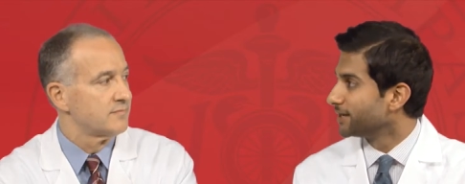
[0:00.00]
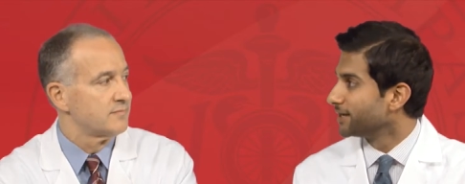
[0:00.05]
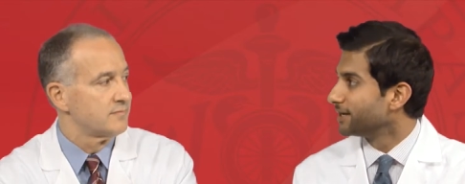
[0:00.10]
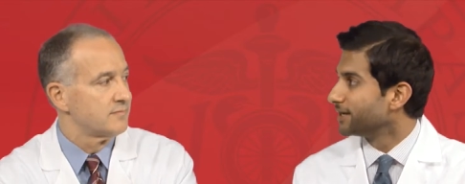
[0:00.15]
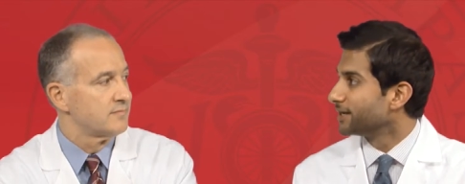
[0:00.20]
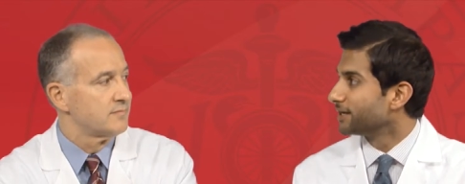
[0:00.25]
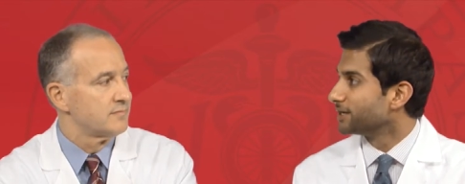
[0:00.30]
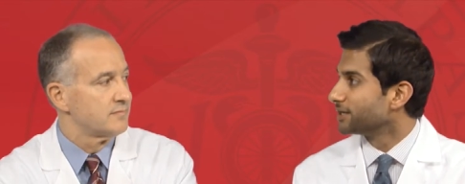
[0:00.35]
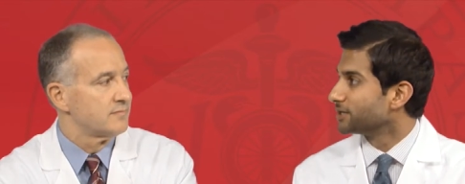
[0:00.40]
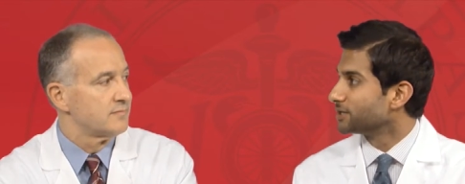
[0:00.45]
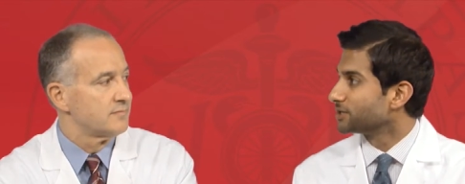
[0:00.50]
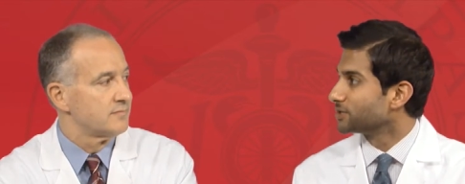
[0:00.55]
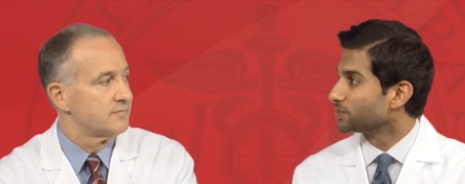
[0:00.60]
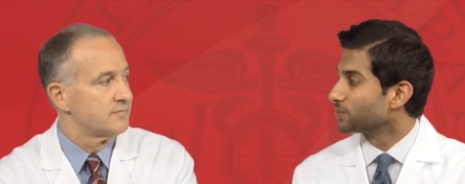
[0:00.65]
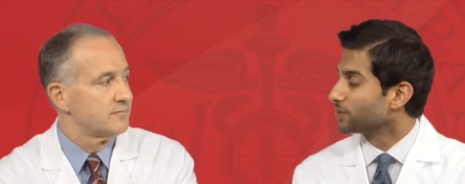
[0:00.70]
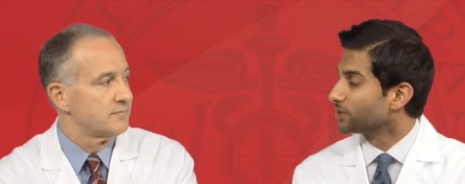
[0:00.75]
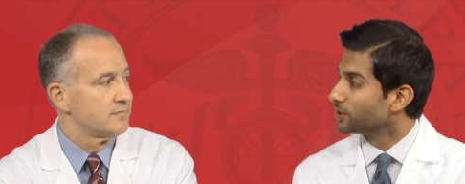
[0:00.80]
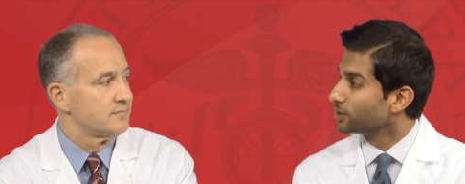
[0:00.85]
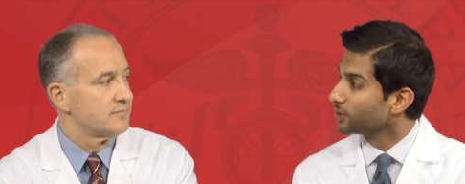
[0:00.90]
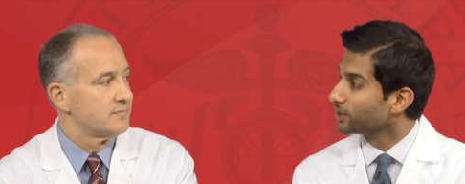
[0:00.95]
Speaker 1: is
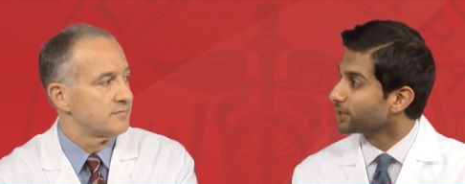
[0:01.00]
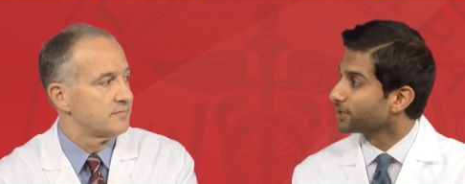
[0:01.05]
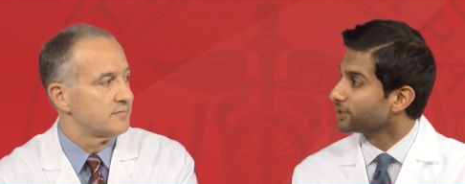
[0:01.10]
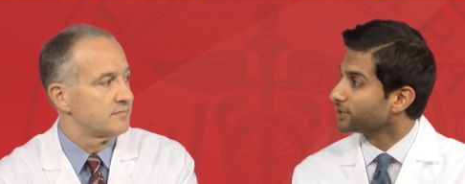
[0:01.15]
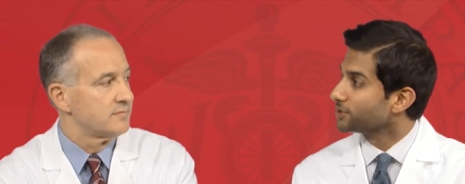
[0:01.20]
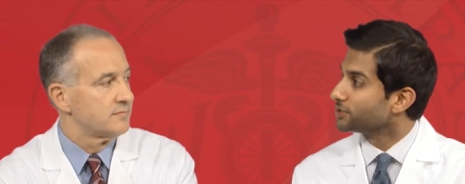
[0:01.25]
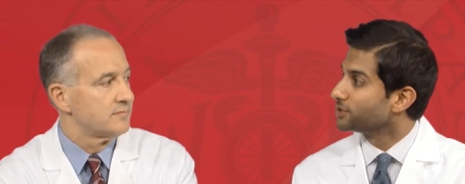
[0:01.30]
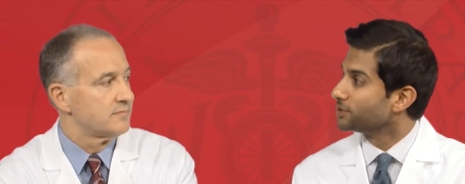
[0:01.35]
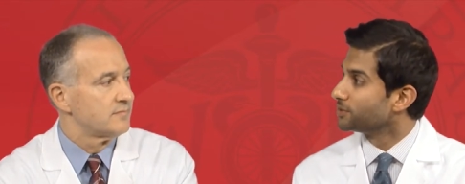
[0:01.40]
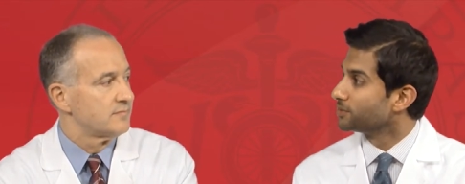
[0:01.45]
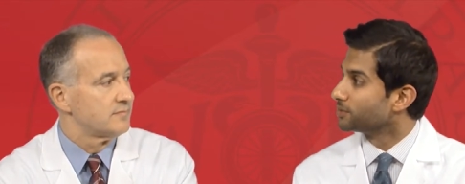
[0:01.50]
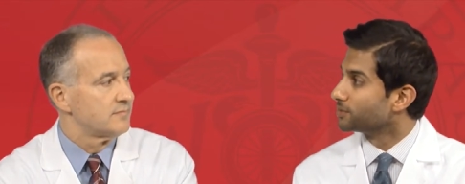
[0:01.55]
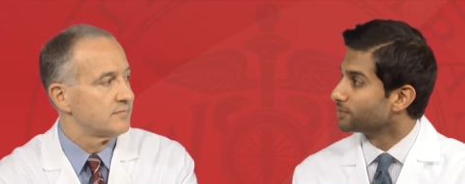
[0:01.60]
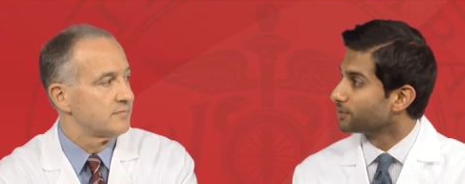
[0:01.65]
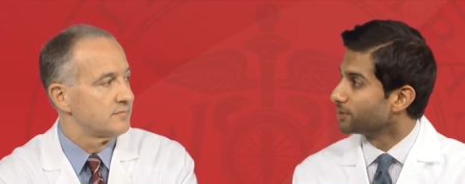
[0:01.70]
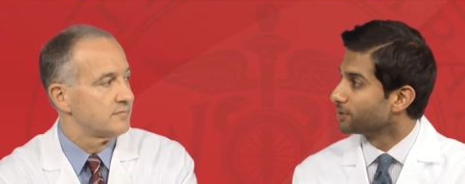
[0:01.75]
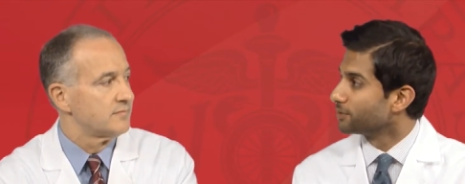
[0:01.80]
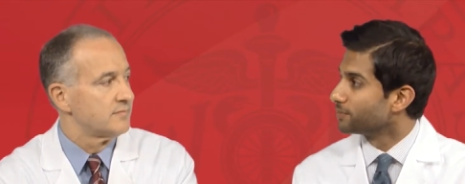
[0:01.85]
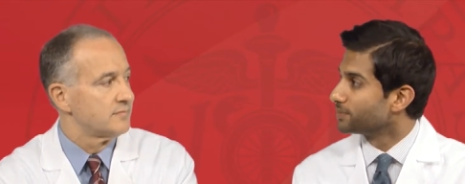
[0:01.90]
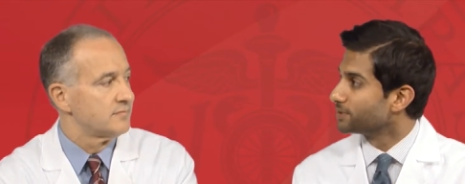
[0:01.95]
when you look at the two
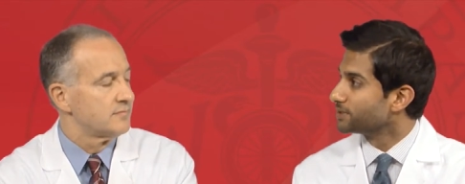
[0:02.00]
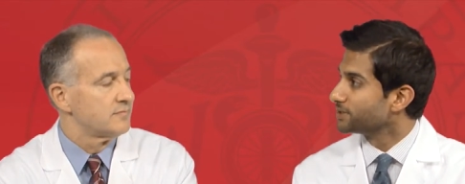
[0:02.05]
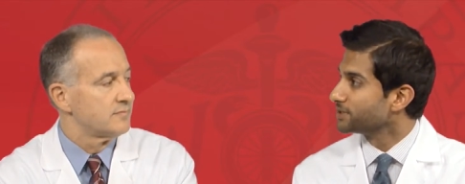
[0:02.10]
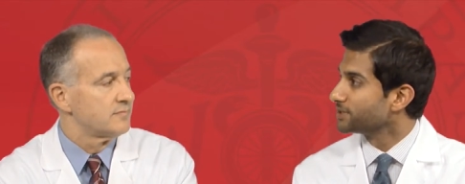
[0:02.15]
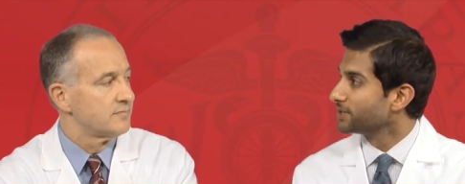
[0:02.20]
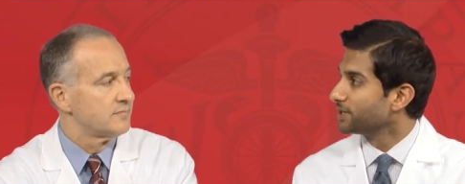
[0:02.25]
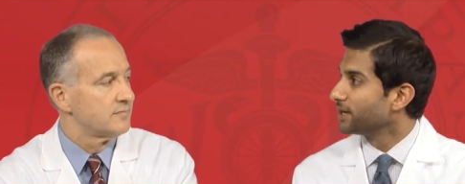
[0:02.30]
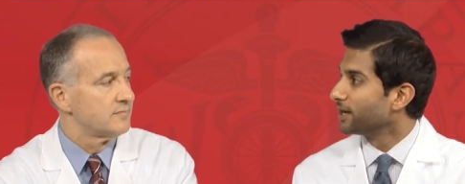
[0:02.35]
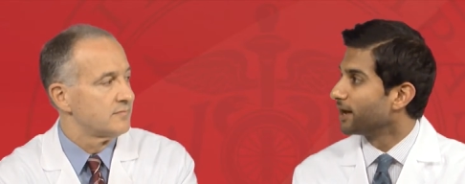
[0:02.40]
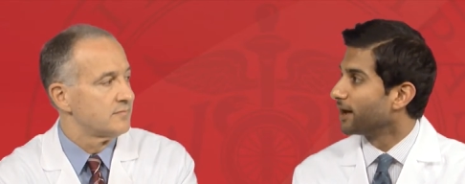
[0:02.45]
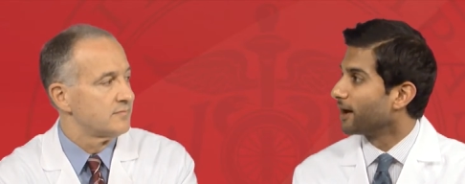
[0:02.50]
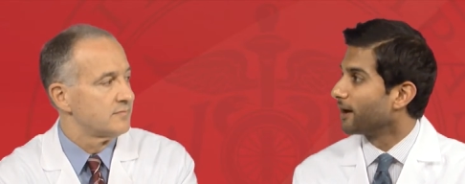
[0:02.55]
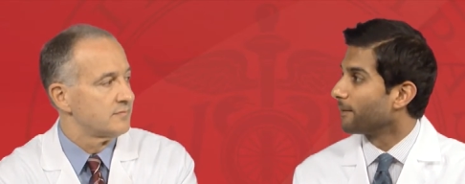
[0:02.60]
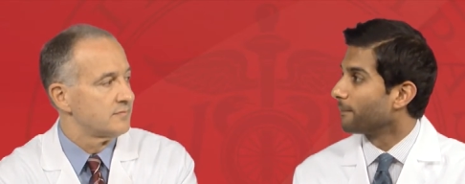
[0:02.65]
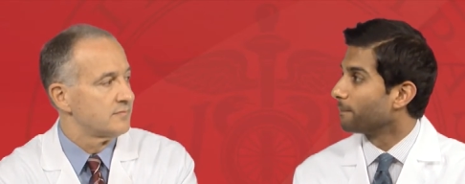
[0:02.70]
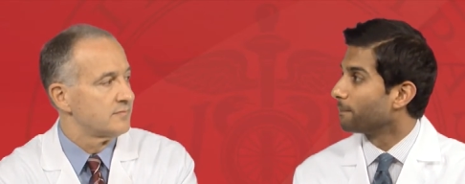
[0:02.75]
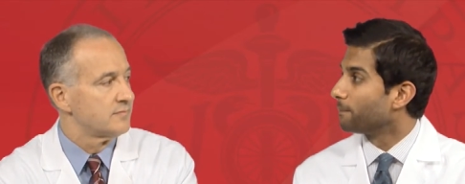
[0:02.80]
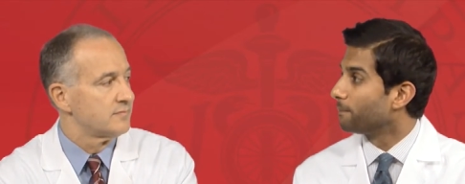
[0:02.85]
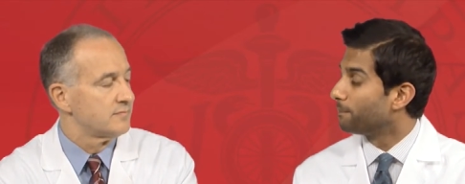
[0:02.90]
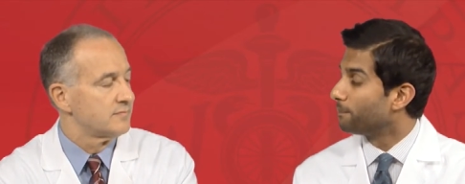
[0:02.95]
groups, um,